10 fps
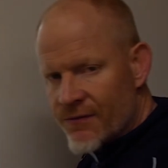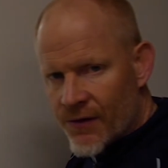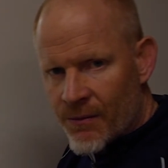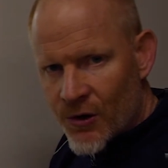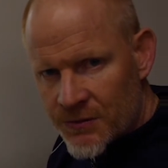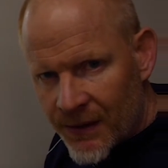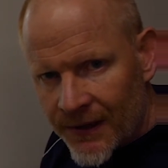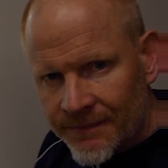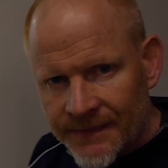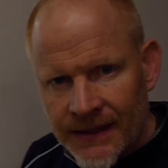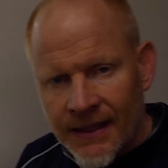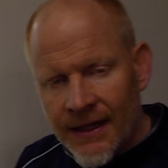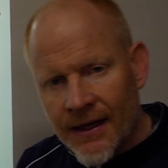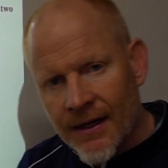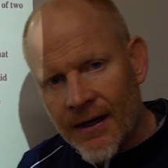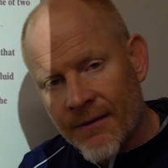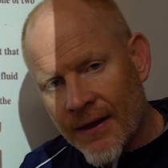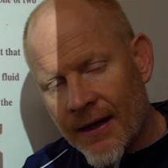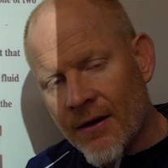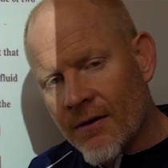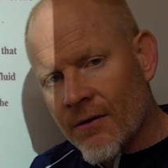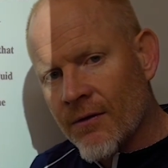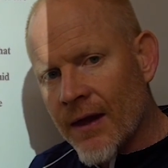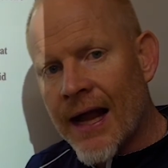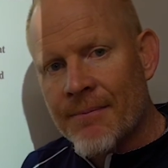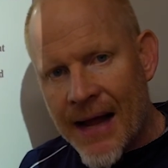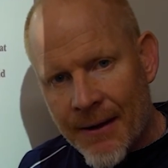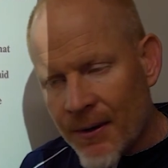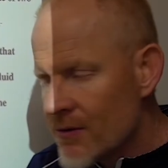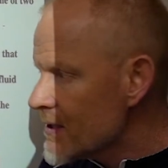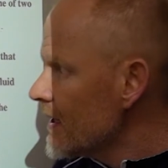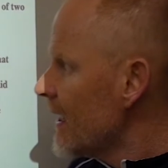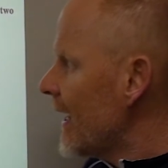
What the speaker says: for the most part that lack backbones.